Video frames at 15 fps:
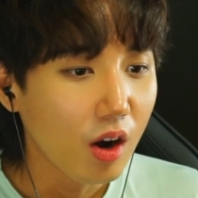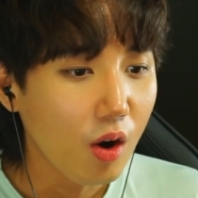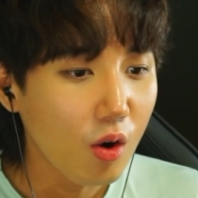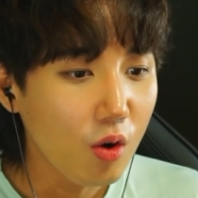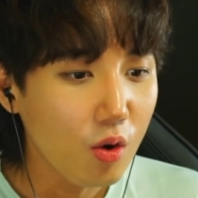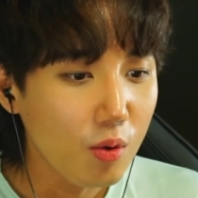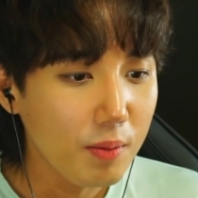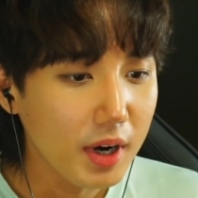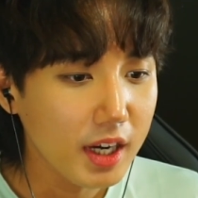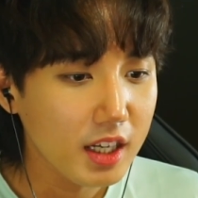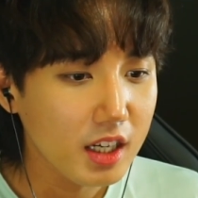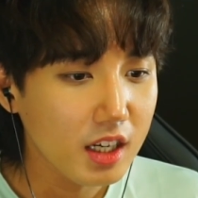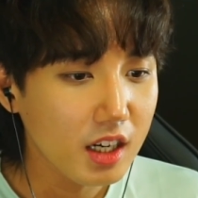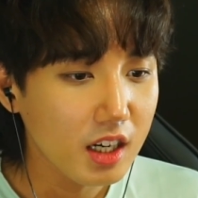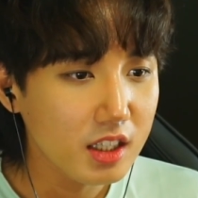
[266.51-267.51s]
Oh my
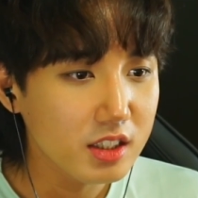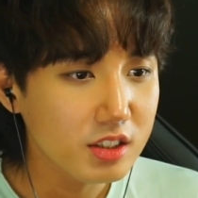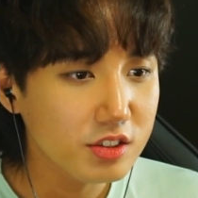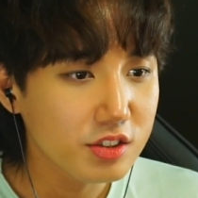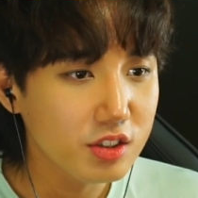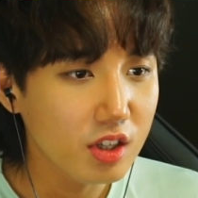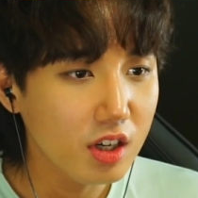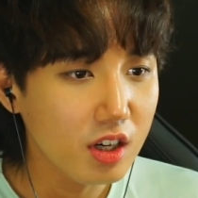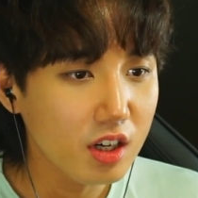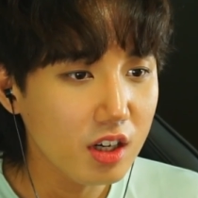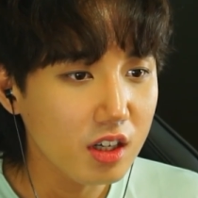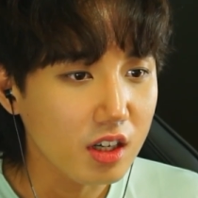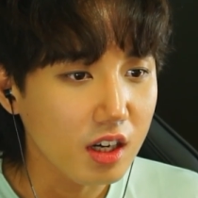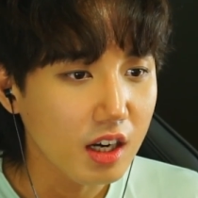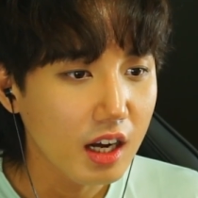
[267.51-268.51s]
god, this
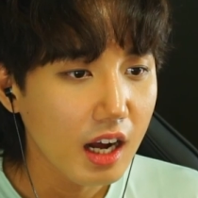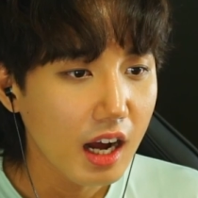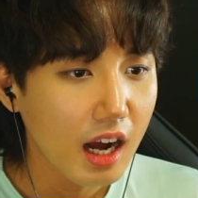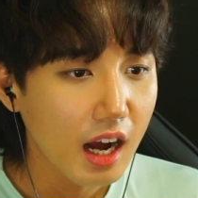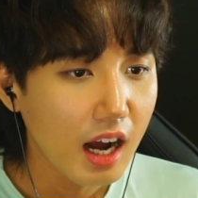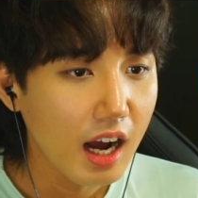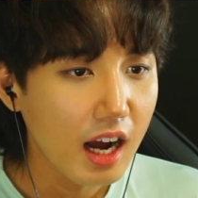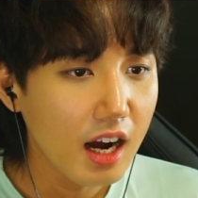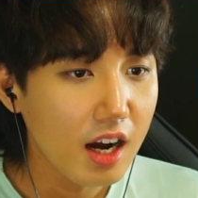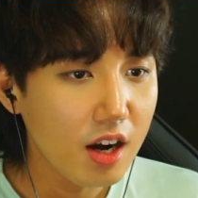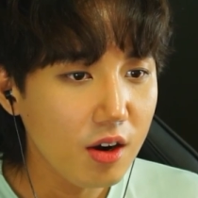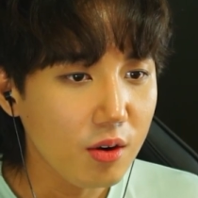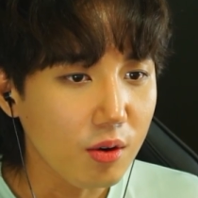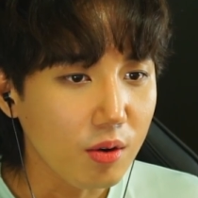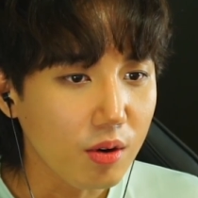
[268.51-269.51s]
dog!
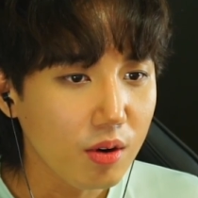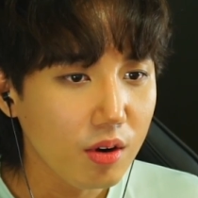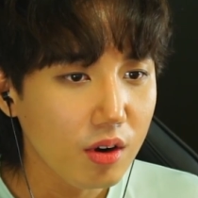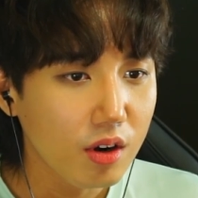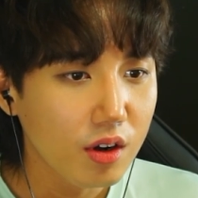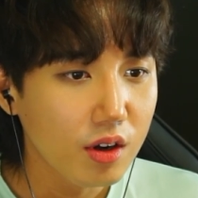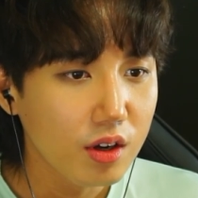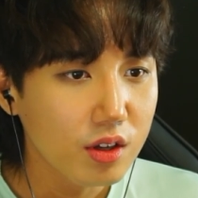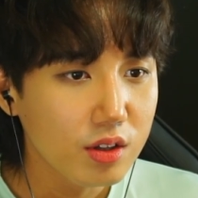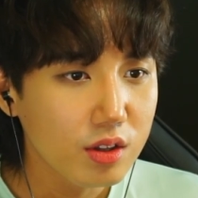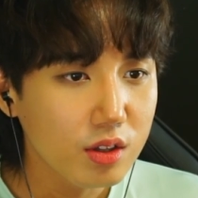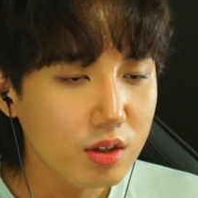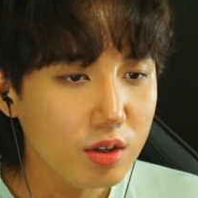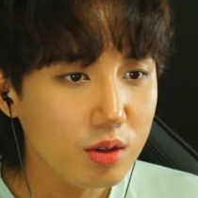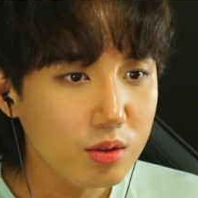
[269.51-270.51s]
How?
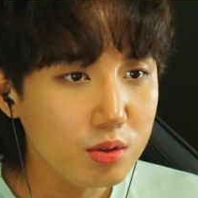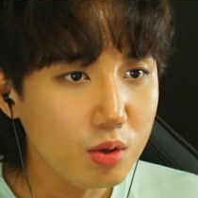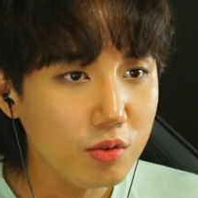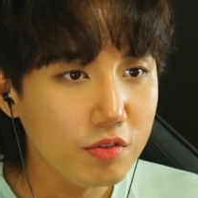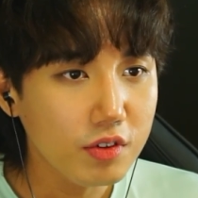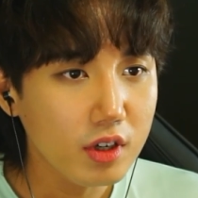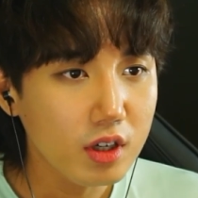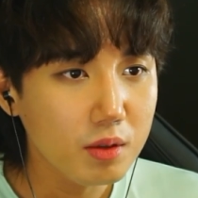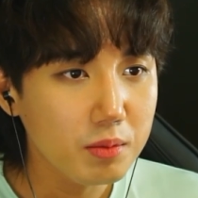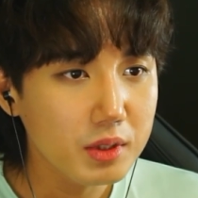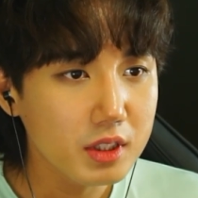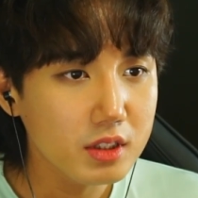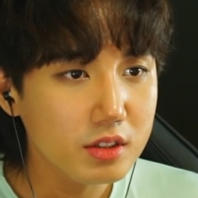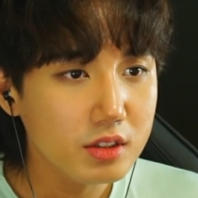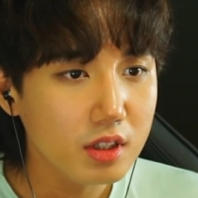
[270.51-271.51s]
No, don't fall,
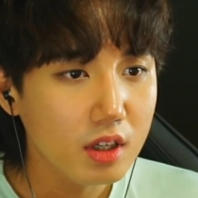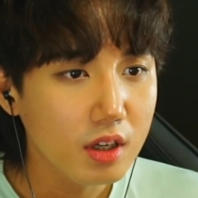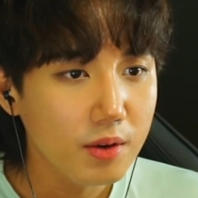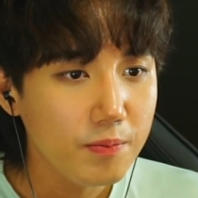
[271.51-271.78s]
please.